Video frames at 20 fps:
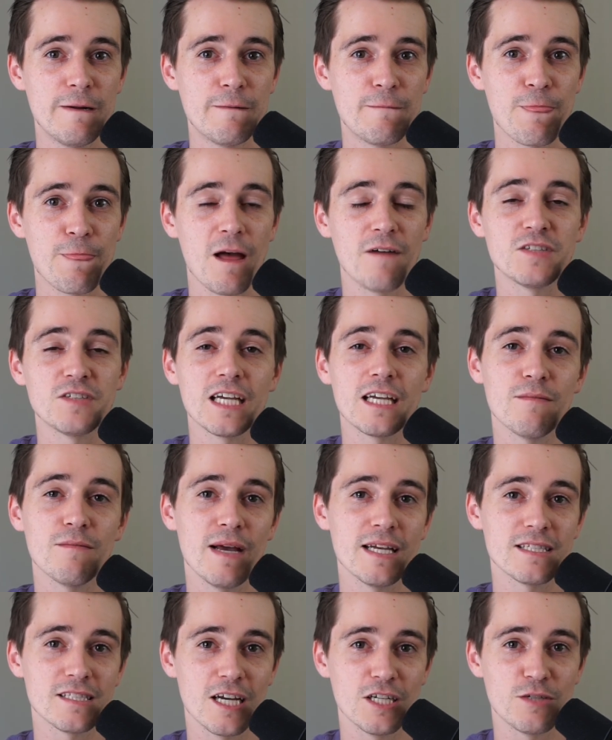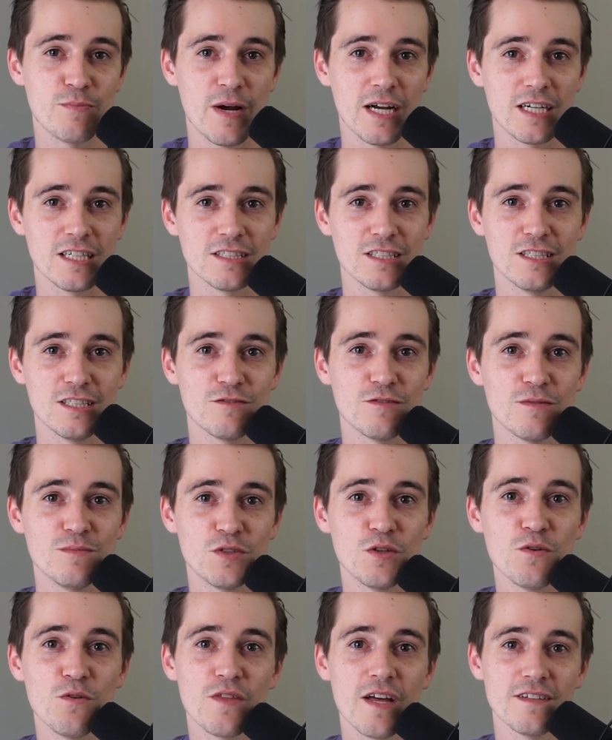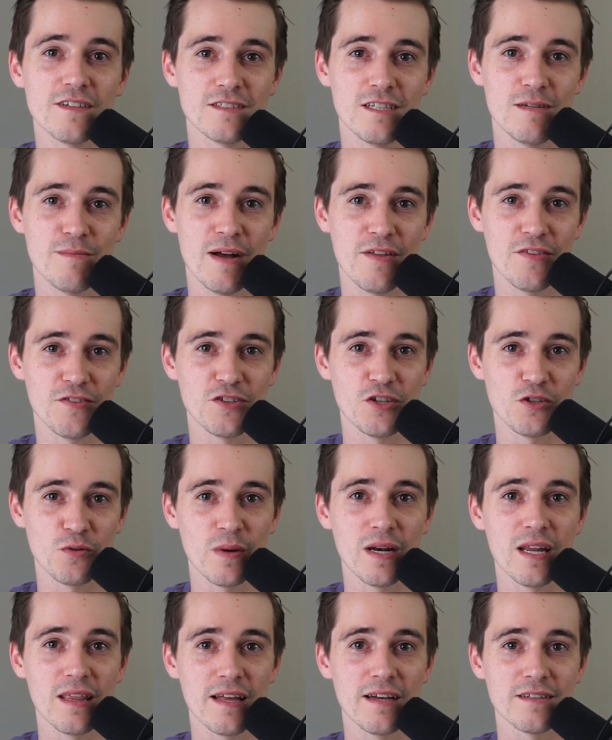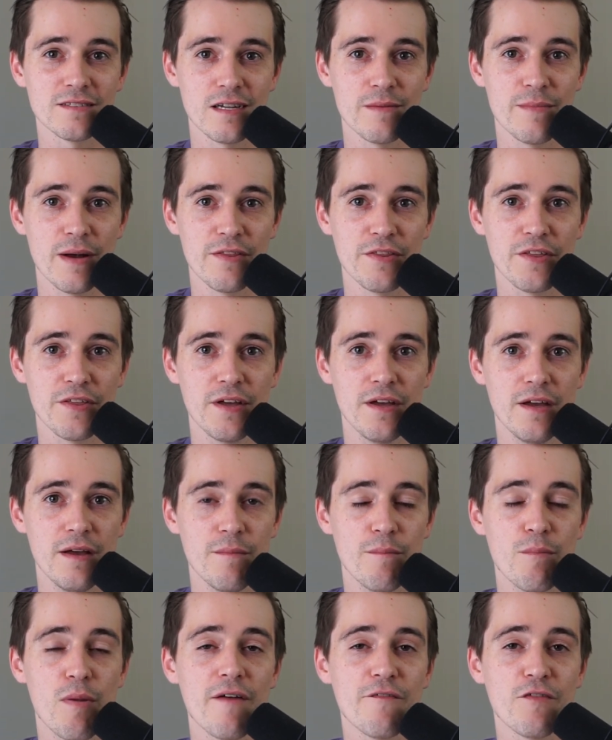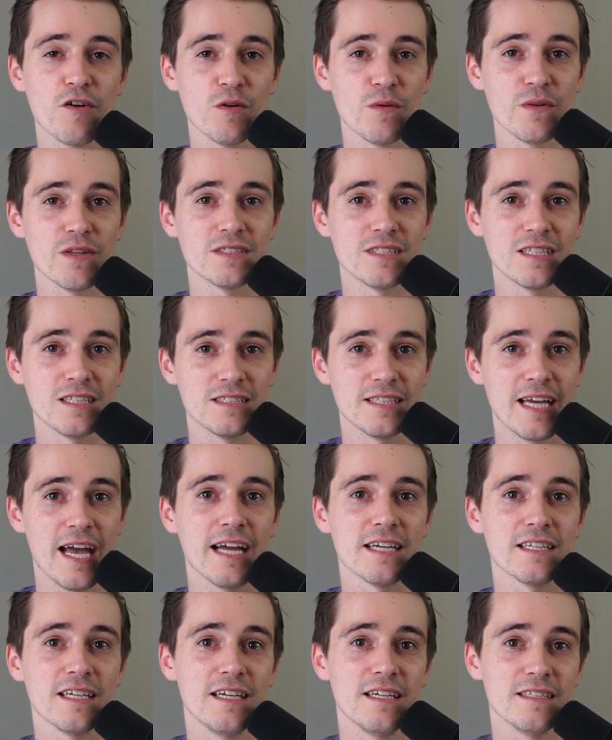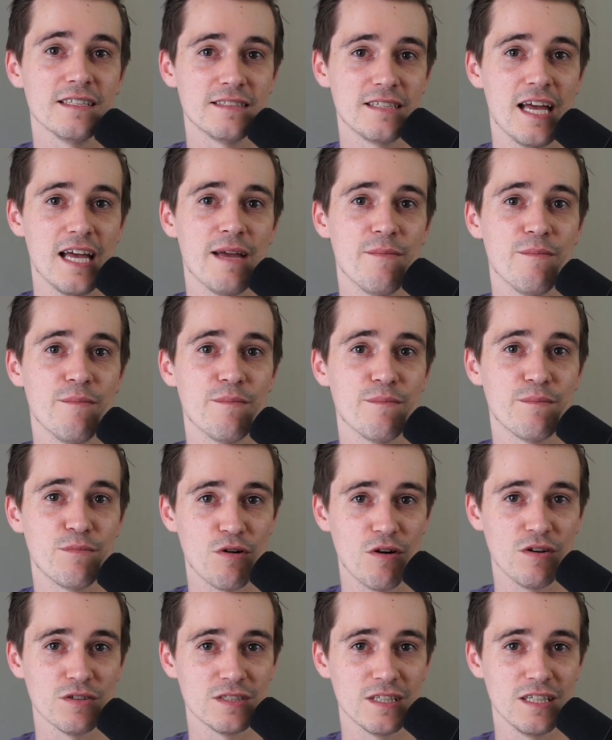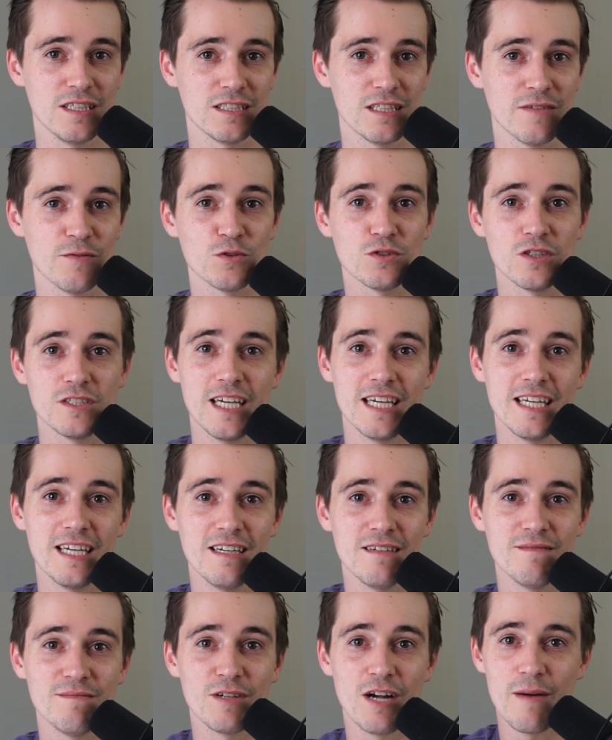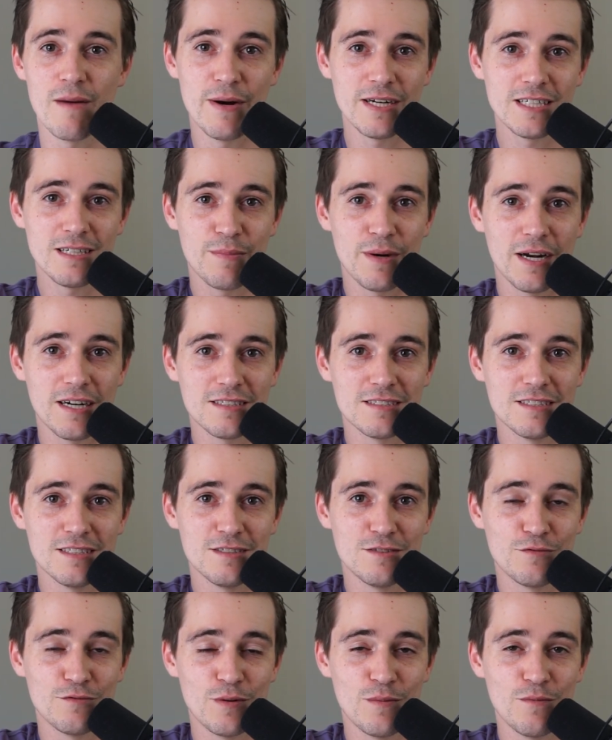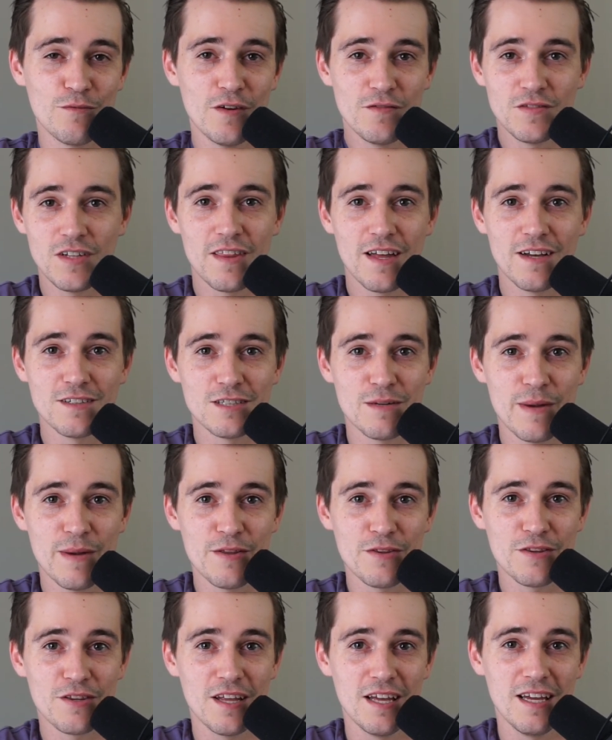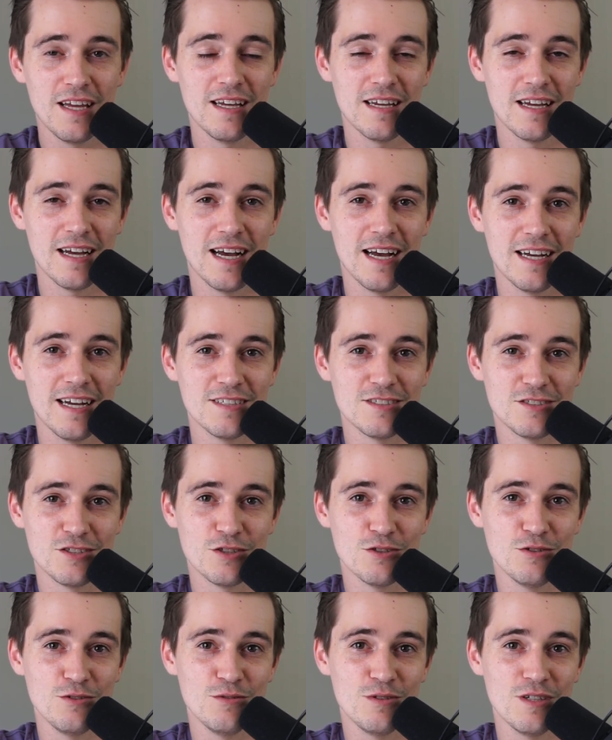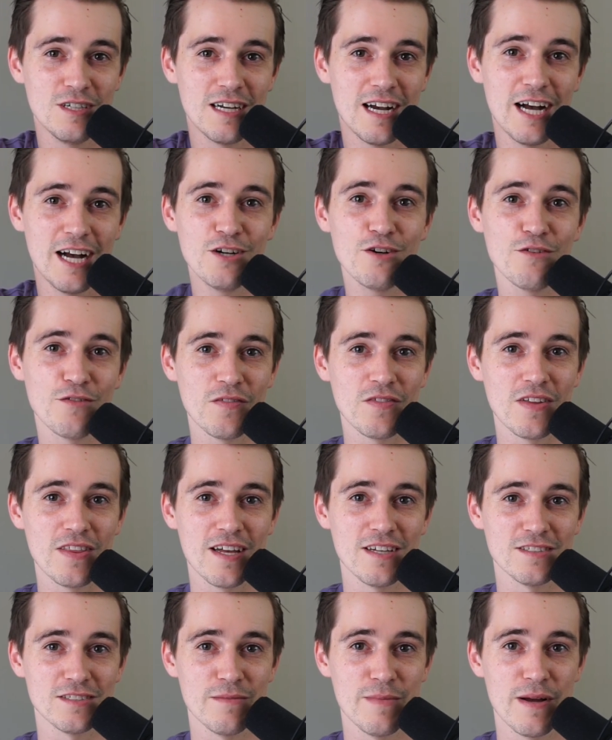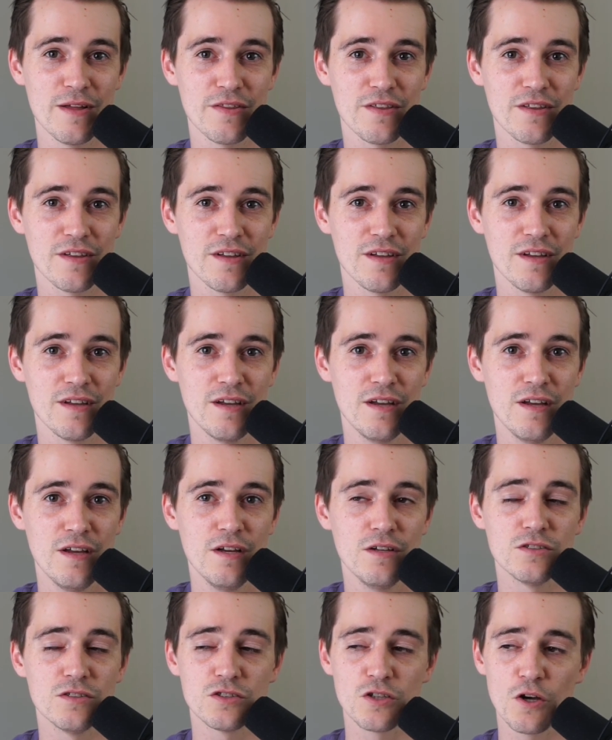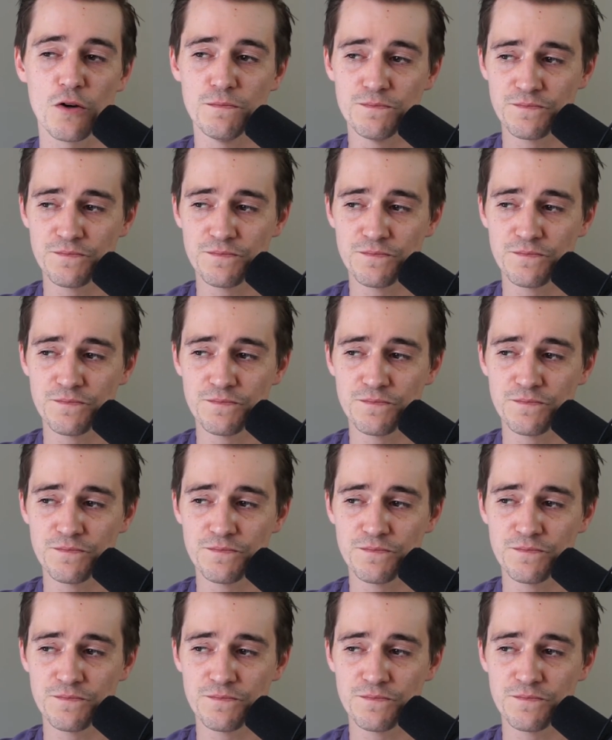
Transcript: I've taken massage practices from 2,000 a month to 20,000 a month by following this exact same process. I've also taken chiropractic practices from 50,000 a month to 150,000 a month. So